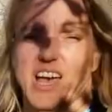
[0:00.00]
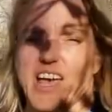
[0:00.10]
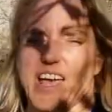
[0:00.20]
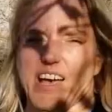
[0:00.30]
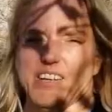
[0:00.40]

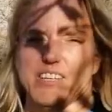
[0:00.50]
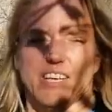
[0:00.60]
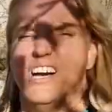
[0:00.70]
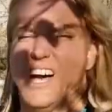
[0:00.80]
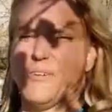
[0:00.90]
and
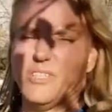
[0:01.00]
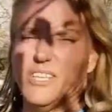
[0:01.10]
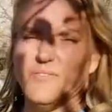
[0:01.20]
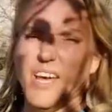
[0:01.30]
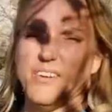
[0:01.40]
I will
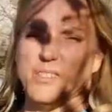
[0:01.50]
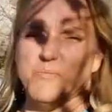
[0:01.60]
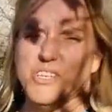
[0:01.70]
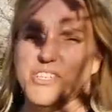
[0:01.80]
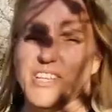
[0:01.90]
sift out as
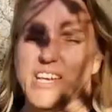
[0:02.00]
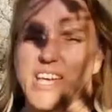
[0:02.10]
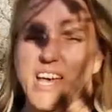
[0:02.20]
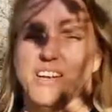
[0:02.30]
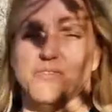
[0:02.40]
much as I
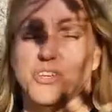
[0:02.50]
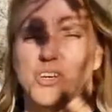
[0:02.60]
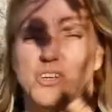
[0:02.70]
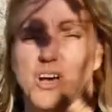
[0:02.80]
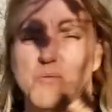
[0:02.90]
can of the
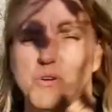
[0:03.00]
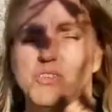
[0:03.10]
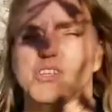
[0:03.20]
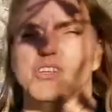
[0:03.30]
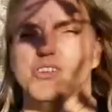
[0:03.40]
good
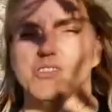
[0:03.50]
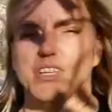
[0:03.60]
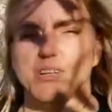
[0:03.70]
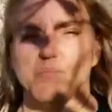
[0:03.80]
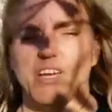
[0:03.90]
compost and use
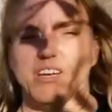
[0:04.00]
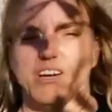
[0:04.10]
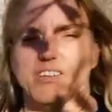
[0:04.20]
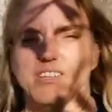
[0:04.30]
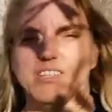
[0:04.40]
it in my
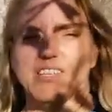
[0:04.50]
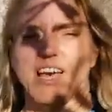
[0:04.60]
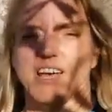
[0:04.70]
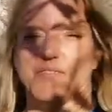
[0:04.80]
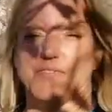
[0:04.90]
gardens
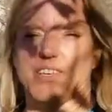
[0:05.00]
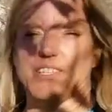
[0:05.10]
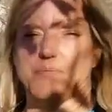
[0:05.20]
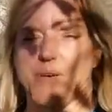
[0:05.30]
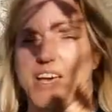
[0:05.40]
out of
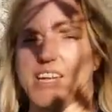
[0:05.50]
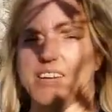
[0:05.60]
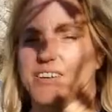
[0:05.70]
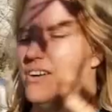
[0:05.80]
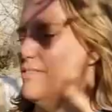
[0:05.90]
this bed,
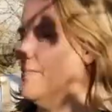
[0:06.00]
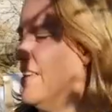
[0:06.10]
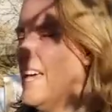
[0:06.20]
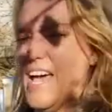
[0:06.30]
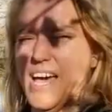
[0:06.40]
or
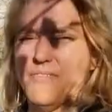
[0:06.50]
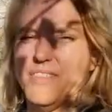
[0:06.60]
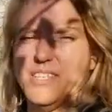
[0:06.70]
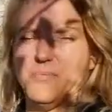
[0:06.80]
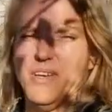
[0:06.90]
out of
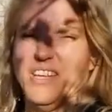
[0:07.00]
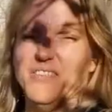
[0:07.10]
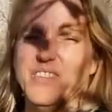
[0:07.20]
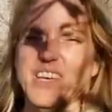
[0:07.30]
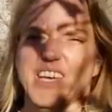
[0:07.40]
this bin.
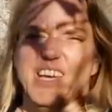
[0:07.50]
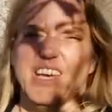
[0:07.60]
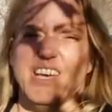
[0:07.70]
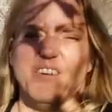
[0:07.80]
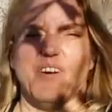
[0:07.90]

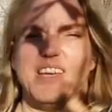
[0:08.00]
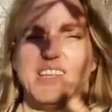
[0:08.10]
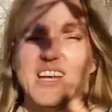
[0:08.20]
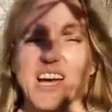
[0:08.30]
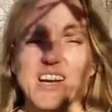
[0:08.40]
If I
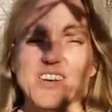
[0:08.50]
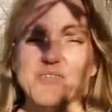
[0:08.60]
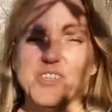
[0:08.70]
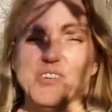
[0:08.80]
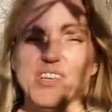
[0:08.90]
get tired
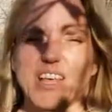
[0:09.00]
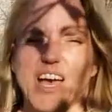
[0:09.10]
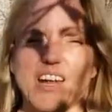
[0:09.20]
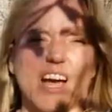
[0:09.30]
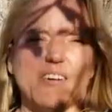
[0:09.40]
of doing
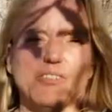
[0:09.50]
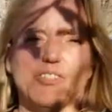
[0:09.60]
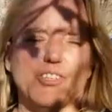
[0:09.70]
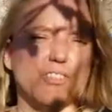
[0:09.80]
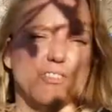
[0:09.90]
that, I will
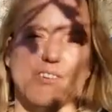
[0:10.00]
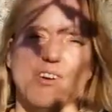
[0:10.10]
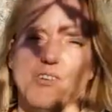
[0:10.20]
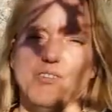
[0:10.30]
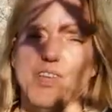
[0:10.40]
just
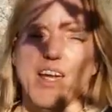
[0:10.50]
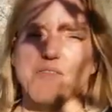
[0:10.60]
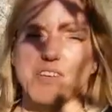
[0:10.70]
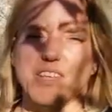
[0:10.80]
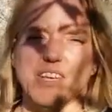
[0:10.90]
throw
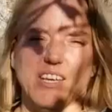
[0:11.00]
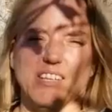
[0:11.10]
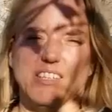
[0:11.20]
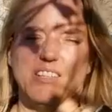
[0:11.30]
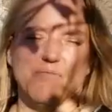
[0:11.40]
everything
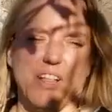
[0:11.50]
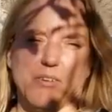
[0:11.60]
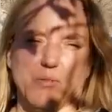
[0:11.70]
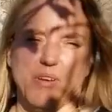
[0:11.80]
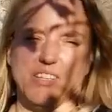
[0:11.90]
into the
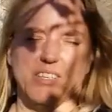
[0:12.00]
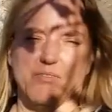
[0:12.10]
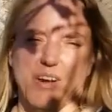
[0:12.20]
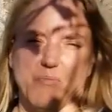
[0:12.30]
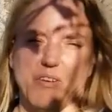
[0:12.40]
flower beds and
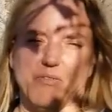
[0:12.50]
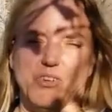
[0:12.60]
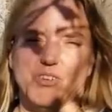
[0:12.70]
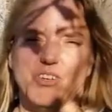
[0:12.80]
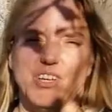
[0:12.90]
around my
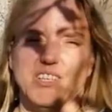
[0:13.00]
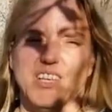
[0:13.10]
fruit trees.